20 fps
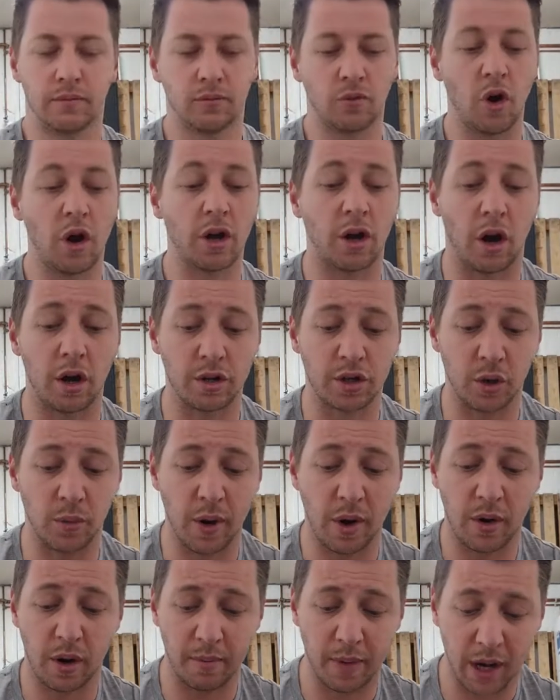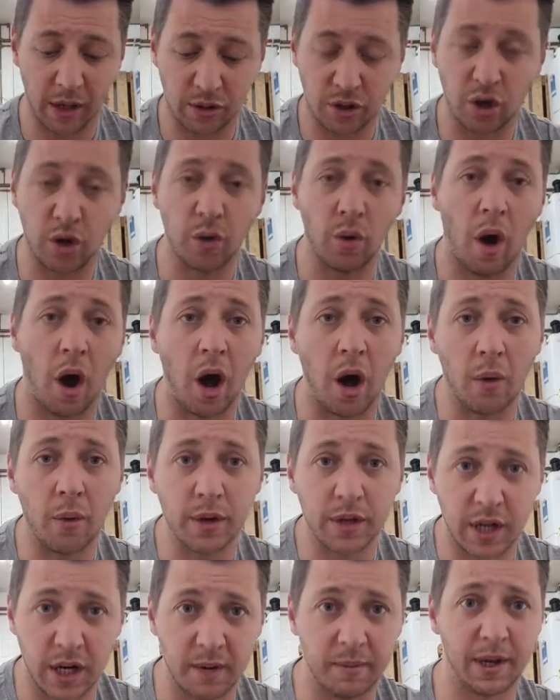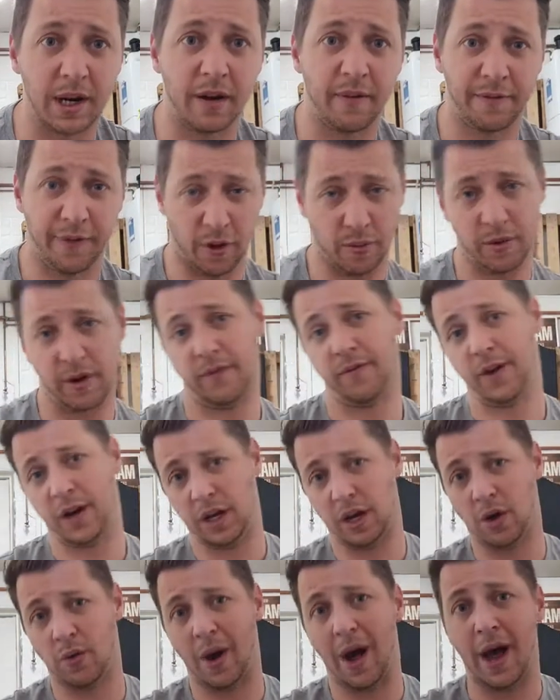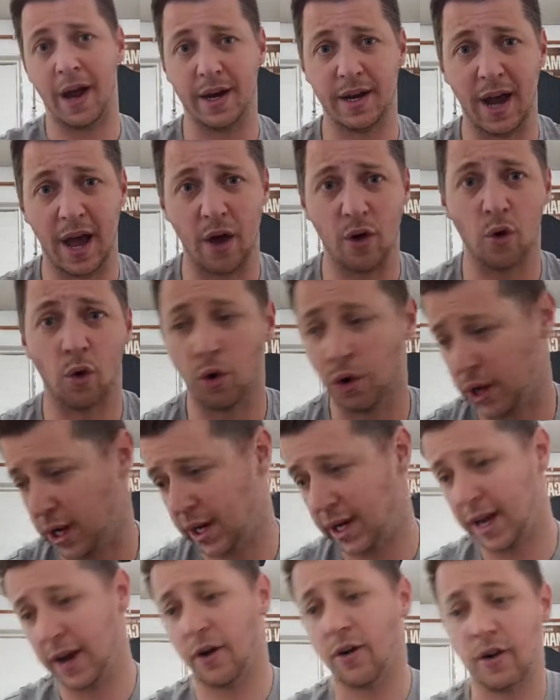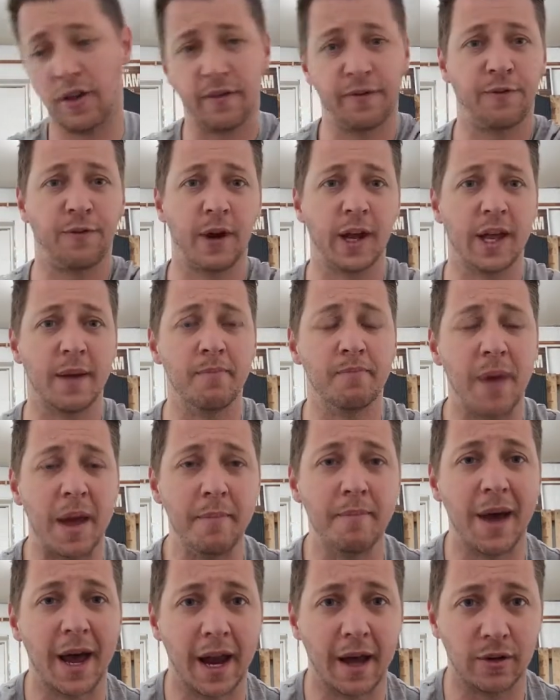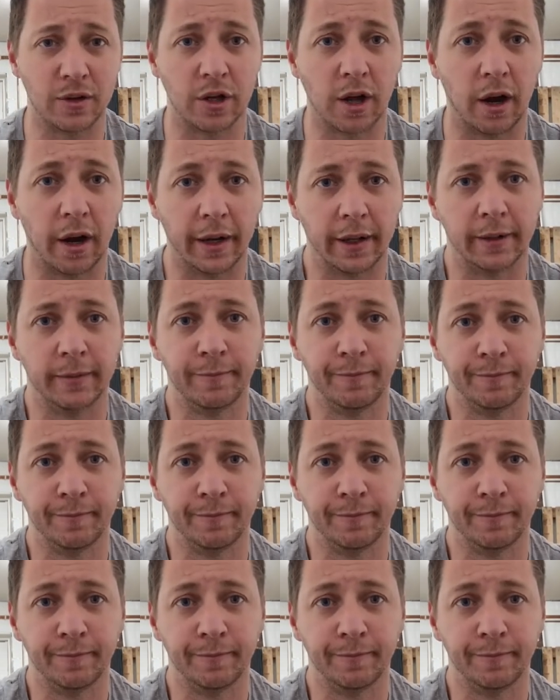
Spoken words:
Right guys, so welcome back to, I was in the middle of filming a video and now all you can hear are the freaking bin men outside.